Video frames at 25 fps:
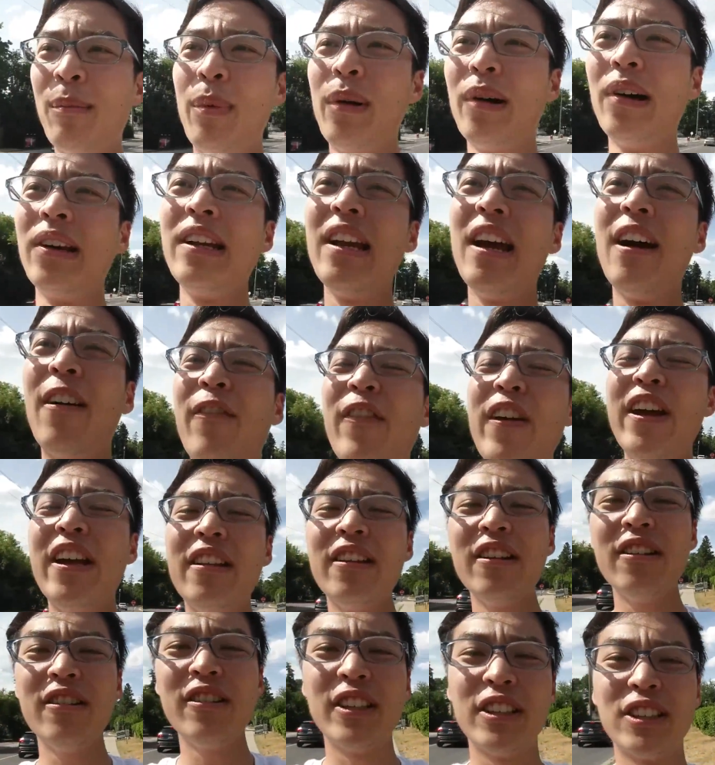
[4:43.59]
But yeah,
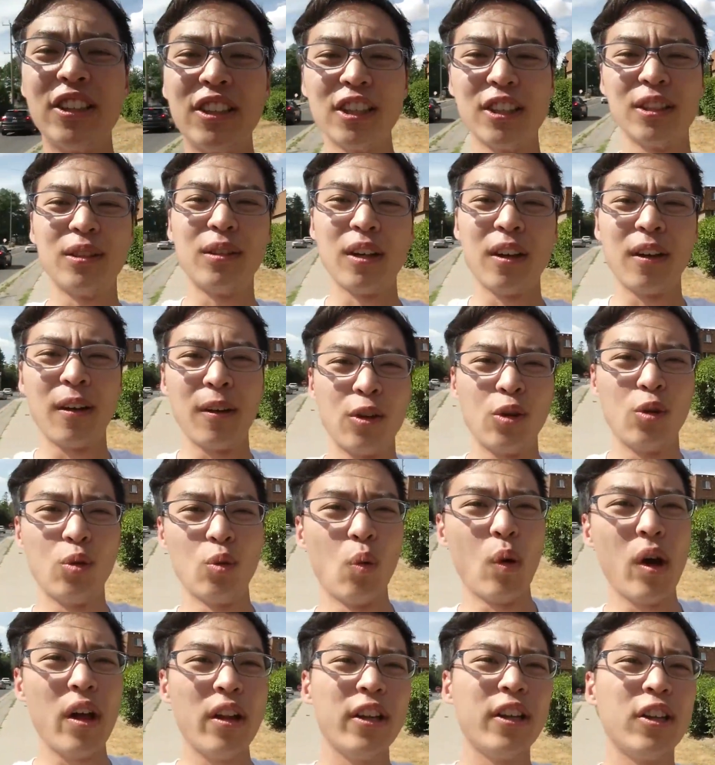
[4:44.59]
failure is just
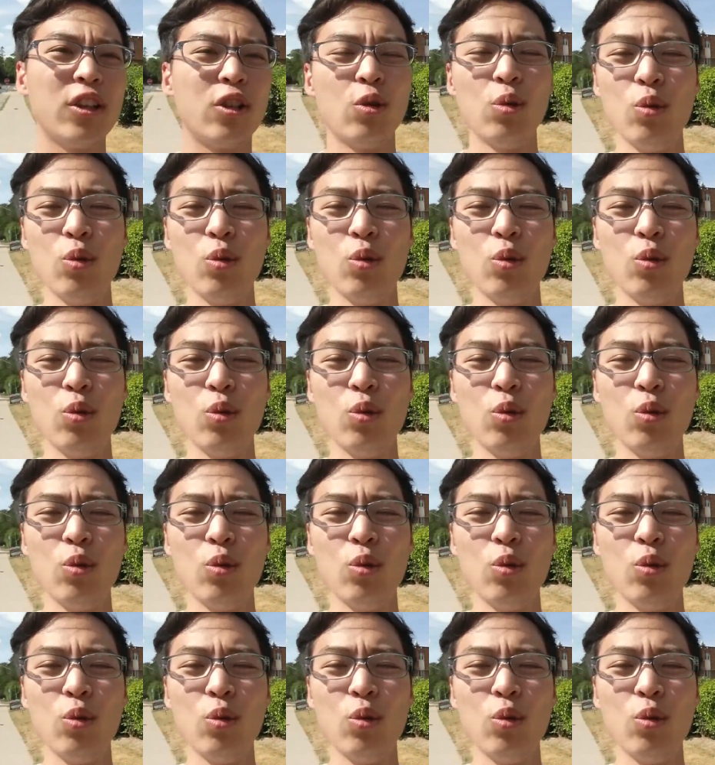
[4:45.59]
dwelling